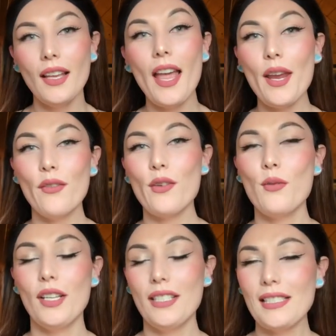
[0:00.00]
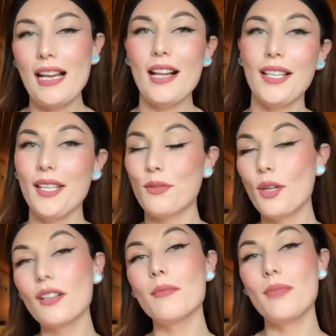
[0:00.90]
Hey everyone, it's Allie and
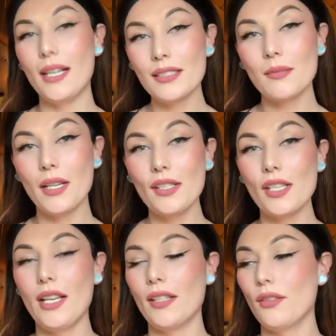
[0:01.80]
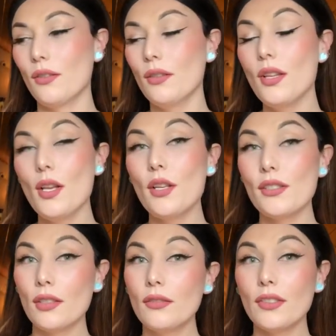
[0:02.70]
welcome back to my channel.
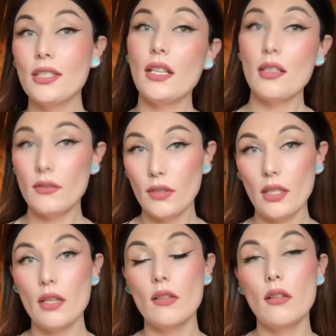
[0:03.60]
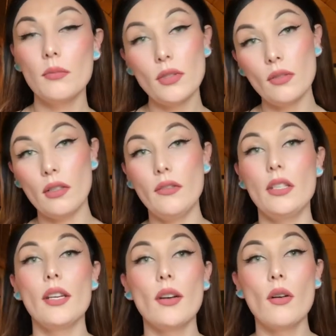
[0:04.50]
So for today's video, I'm doing a
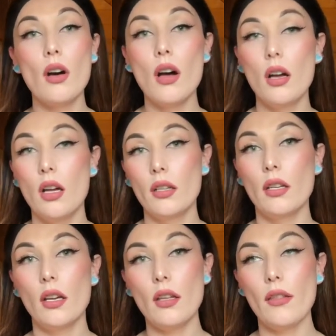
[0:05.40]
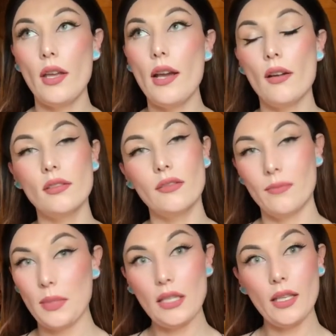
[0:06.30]
video on the house of
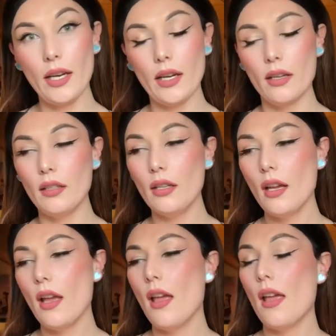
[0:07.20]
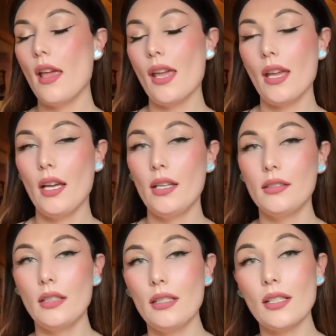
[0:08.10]
BeLayered, and
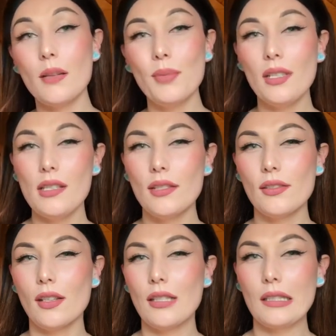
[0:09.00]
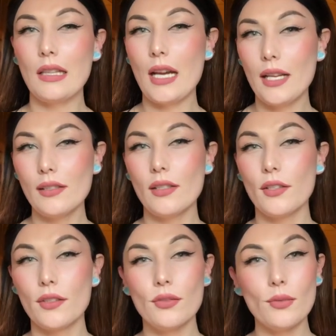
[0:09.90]
it's a company that started last year
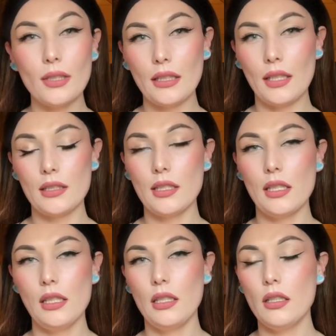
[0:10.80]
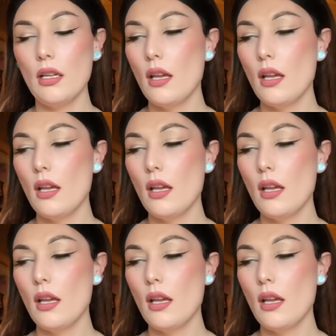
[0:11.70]
in 2019.